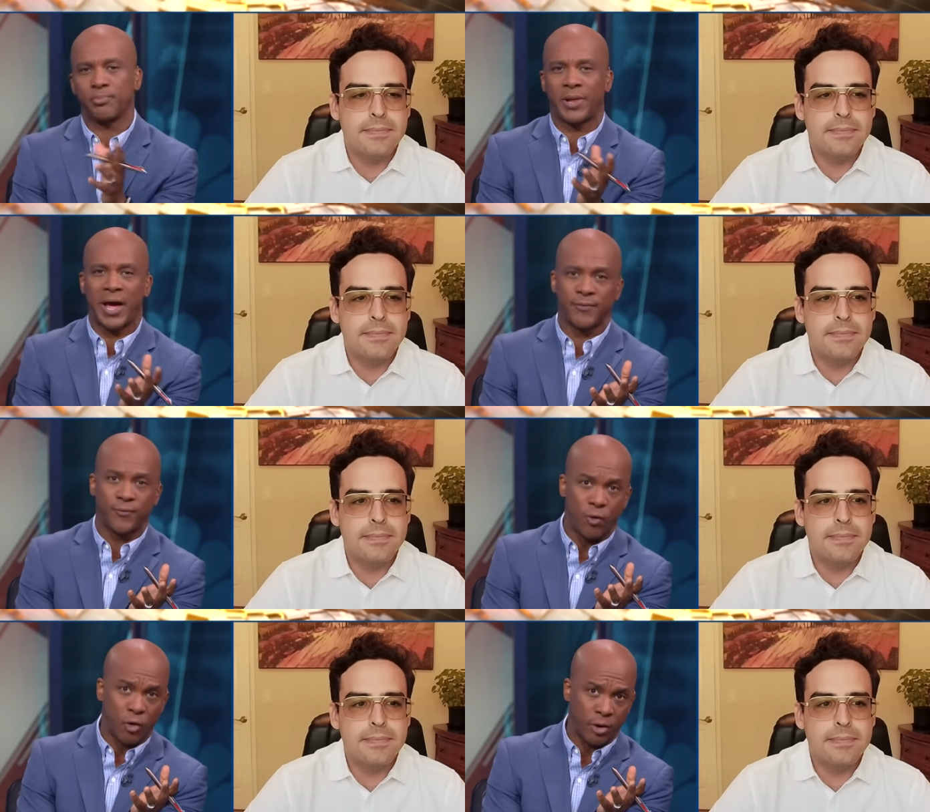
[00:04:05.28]

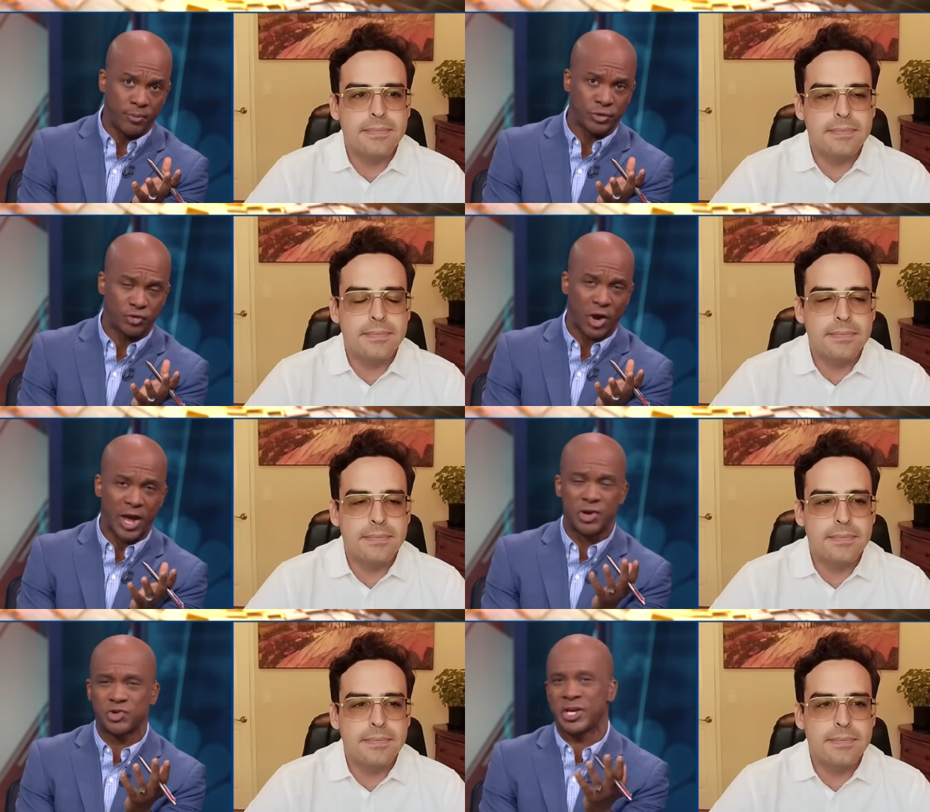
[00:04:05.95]
Speaker 1: platform,
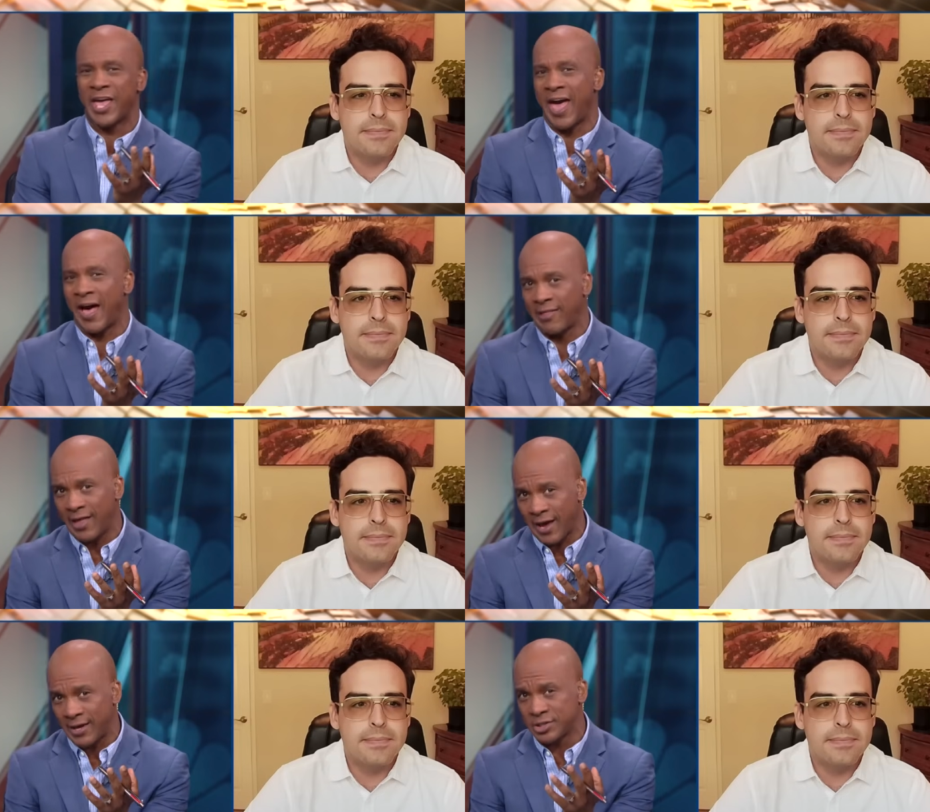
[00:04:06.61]
strategy,
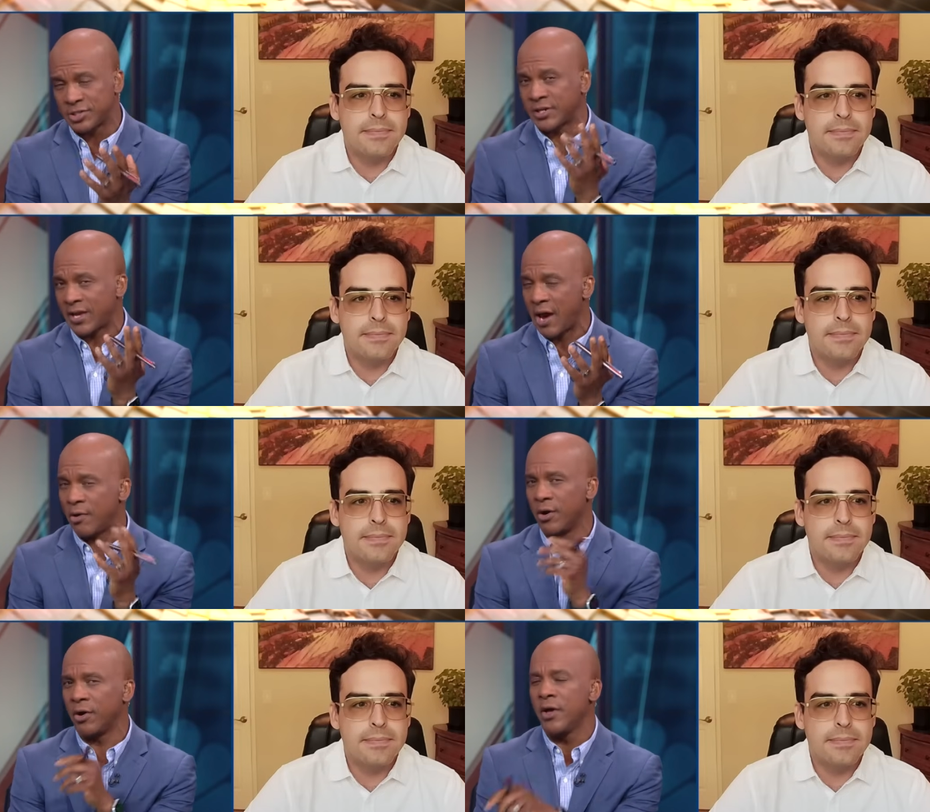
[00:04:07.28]
allies to
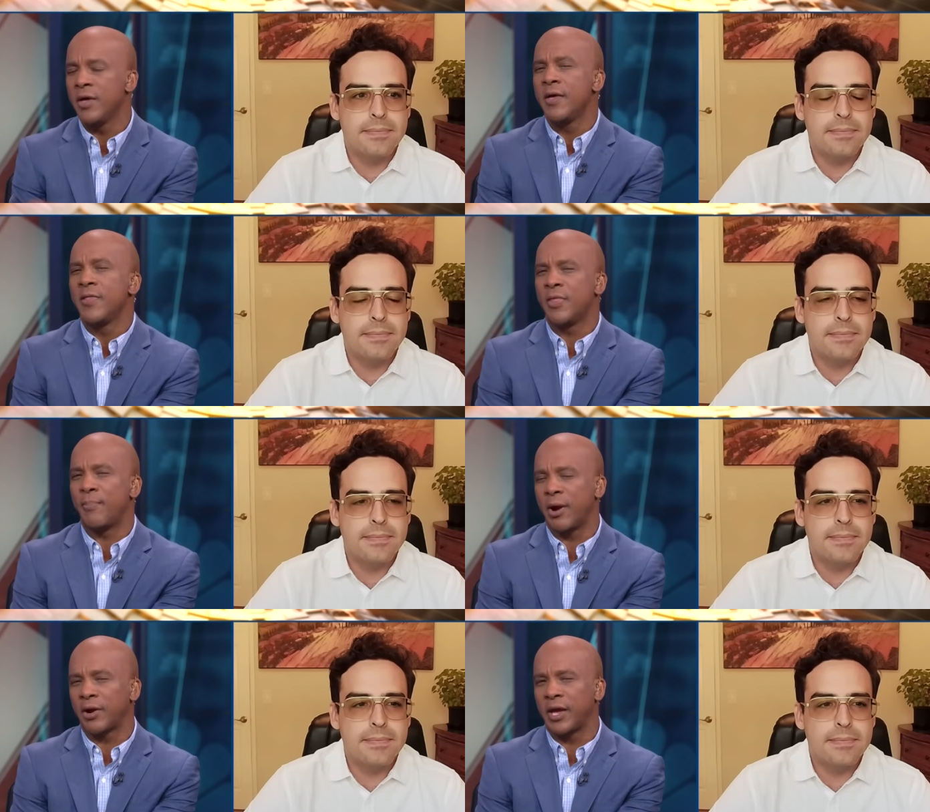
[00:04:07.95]
counter the
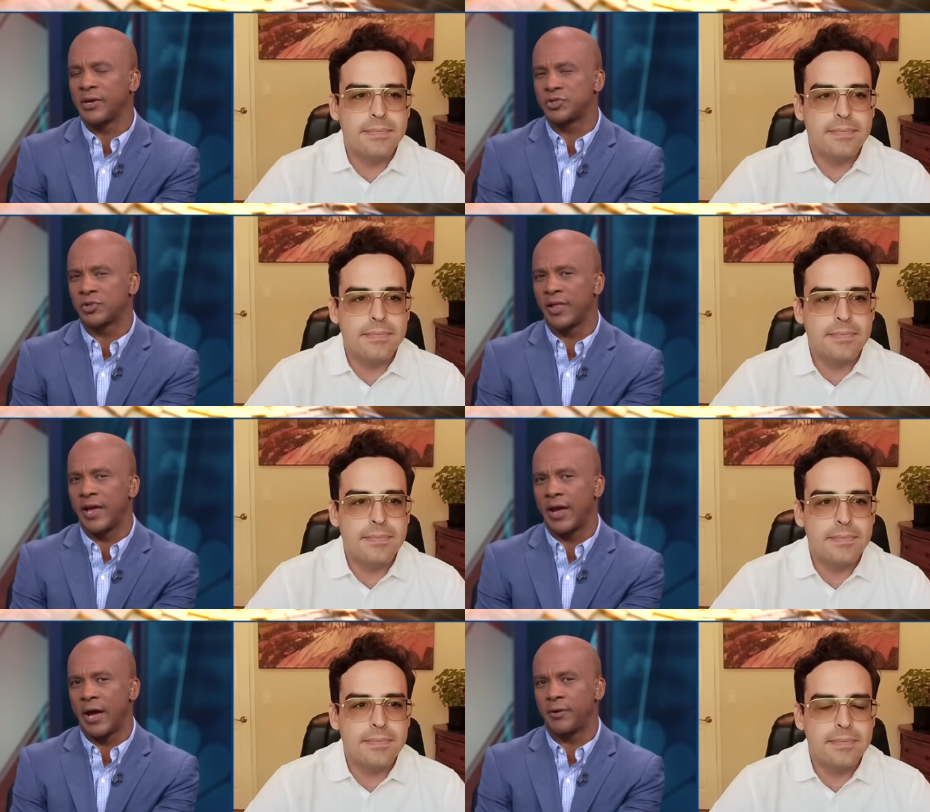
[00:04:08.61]
bear case you're
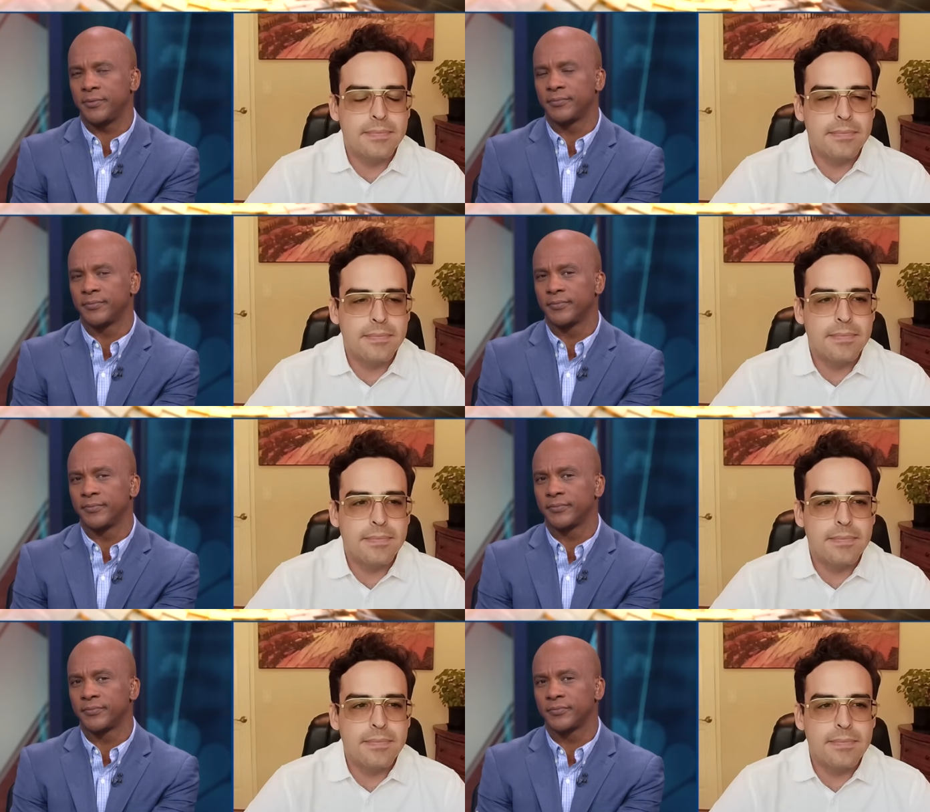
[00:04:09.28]
laying out?
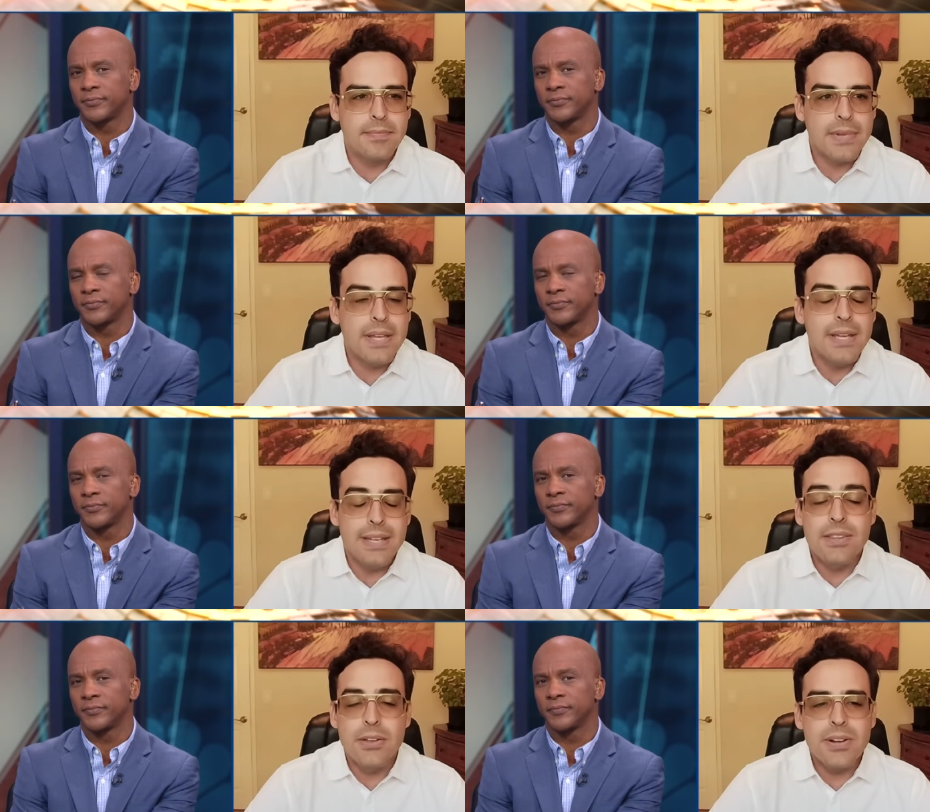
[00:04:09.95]

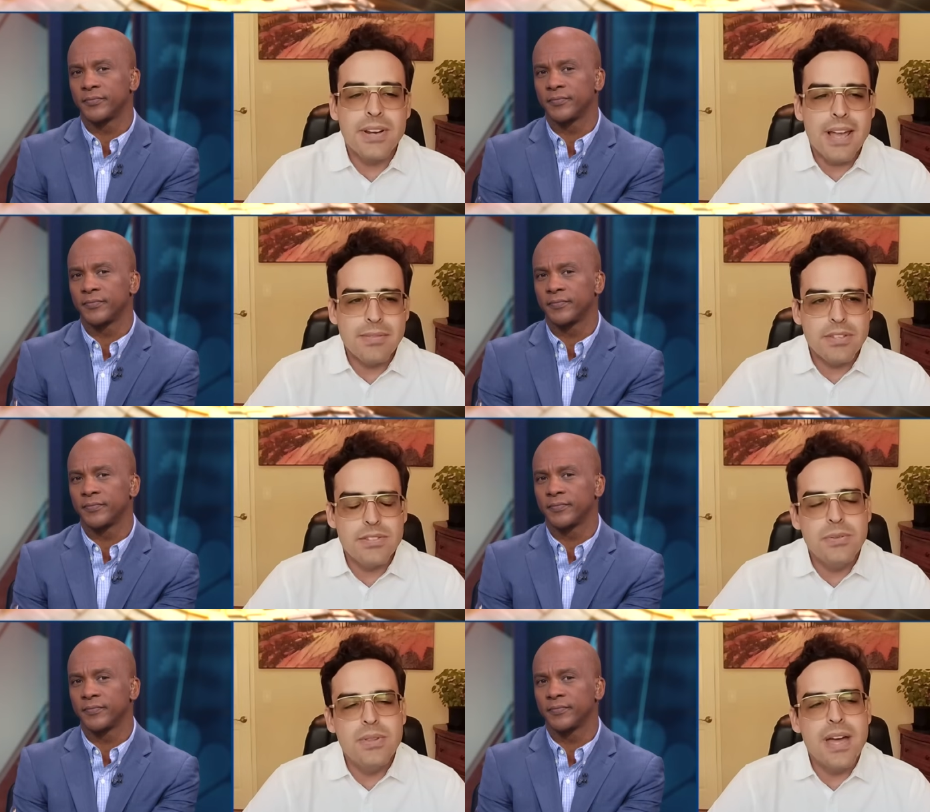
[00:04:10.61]
Speaker 2: They're going to have to
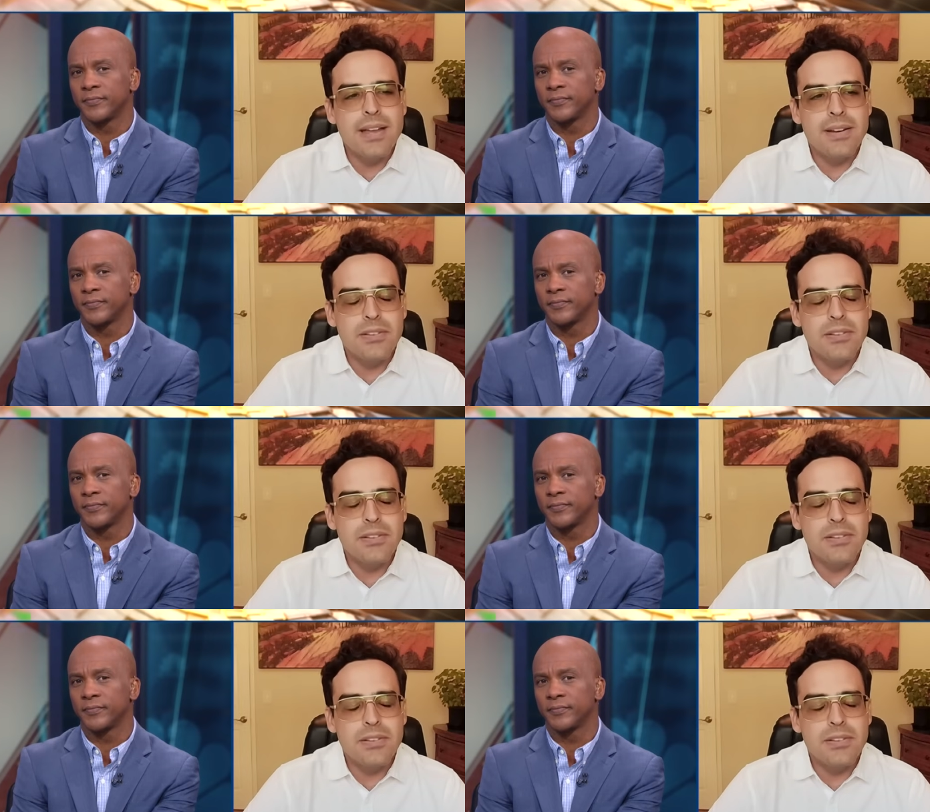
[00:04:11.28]
do that.